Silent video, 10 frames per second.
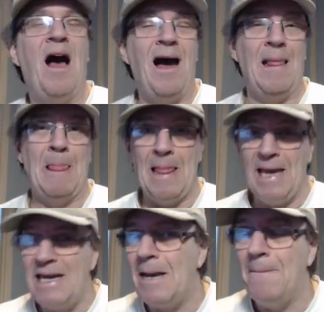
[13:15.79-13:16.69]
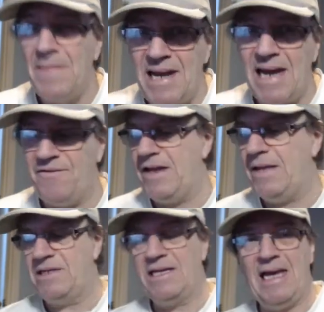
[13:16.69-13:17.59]
I like banana
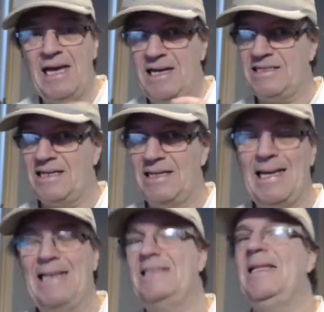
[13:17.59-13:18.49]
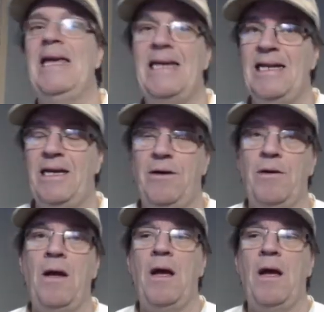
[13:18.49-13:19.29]
vapes. And again, it's a glass tank in here.